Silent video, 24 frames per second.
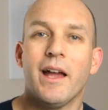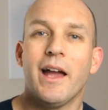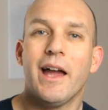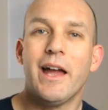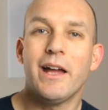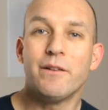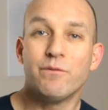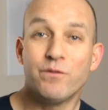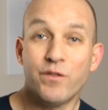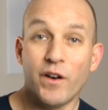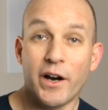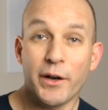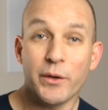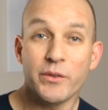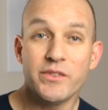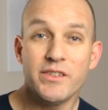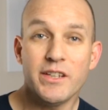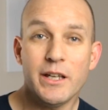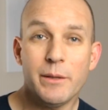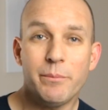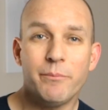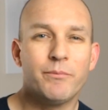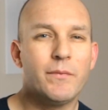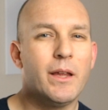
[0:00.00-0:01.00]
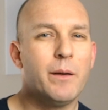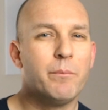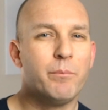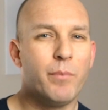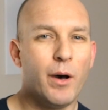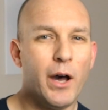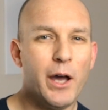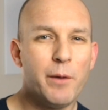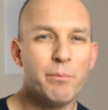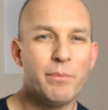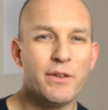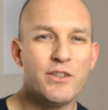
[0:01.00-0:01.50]
And final tip,
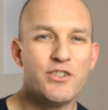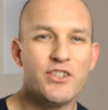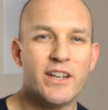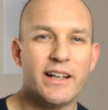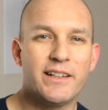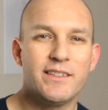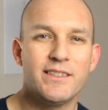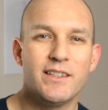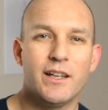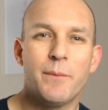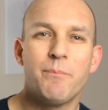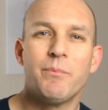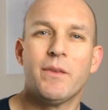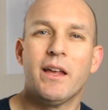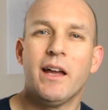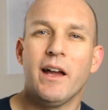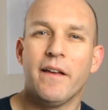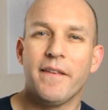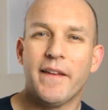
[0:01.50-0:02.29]
buy a projector